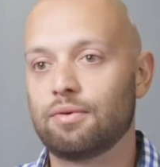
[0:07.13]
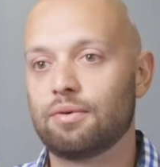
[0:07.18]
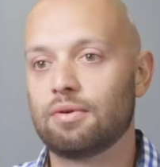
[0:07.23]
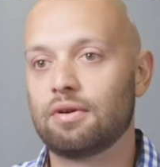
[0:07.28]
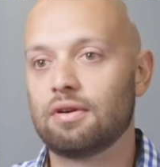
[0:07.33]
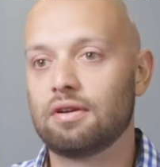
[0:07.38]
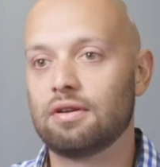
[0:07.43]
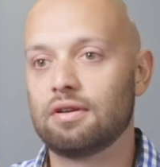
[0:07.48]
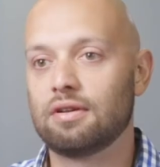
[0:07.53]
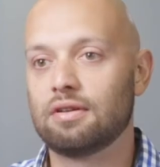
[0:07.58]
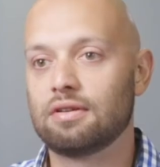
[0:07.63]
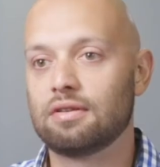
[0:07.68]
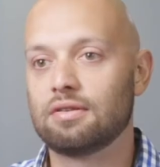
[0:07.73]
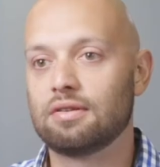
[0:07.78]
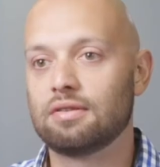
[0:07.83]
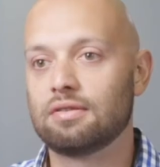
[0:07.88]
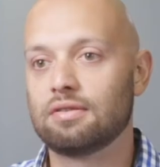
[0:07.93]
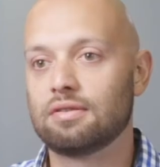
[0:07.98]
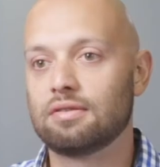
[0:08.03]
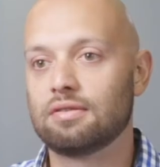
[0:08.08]
for a
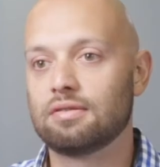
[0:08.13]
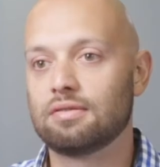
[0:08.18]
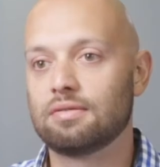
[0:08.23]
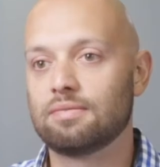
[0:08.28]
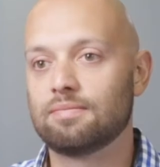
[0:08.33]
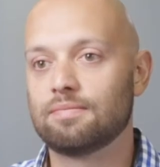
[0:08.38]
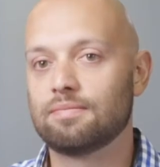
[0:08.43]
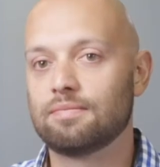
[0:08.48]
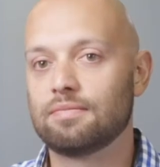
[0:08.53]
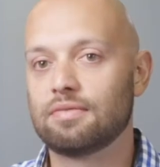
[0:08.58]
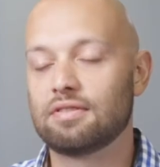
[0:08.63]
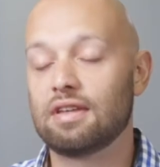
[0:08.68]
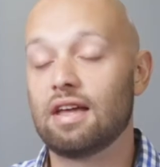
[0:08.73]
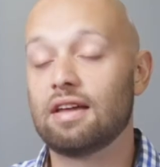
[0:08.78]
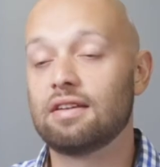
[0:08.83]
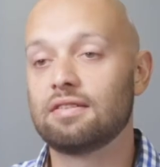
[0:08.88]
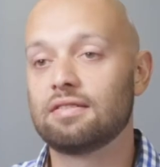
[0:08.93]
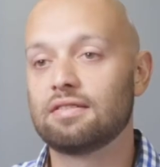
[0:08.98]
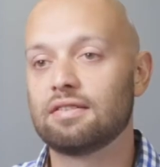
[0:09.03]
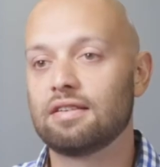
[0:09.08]

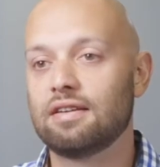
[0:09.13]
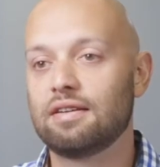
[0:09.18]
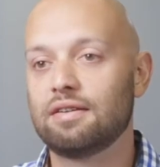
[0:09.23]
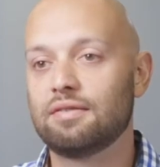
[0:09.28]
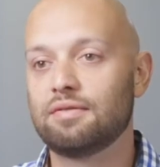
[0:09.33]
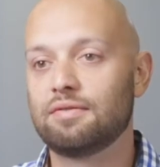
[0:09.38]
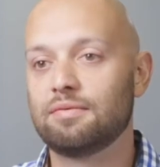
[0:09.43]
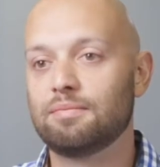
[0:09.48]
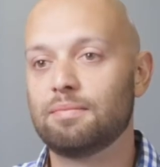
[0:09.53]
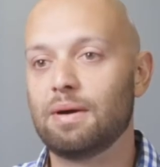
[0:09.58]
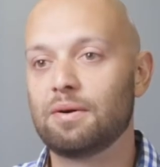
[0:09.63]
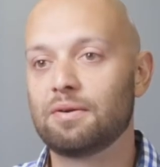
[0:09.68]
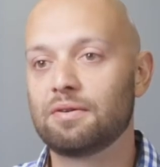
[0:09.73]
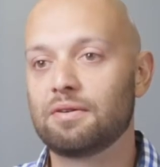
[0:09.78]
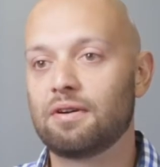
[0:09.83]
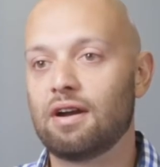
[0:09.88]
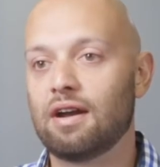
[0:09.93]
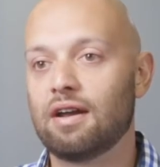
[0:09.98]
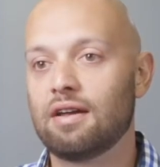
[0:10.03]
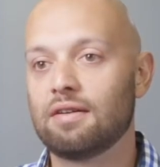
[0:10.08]
sinus lift, bone
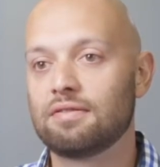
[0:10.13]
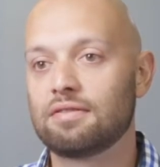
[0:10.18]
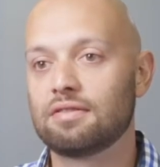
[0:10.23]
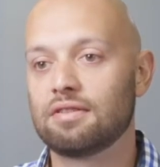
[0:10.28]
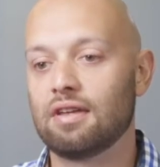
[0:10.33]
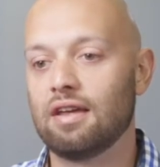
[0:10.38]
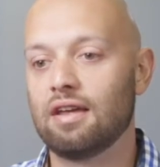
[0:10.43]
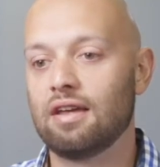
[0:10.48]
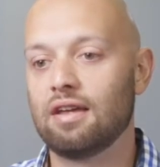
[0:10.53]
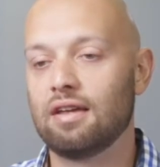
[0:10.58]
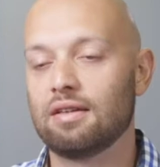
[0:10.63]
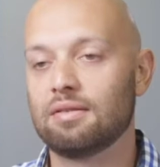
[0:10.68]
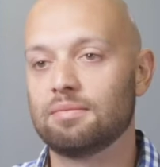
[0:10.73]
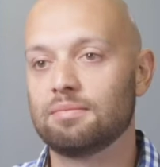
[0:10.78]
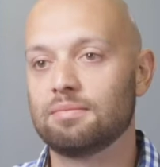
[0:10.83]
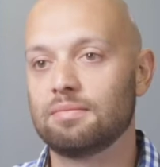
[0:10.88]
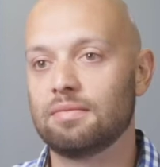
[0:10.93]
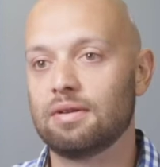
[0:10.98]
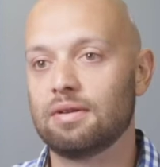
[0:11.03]
grafts, and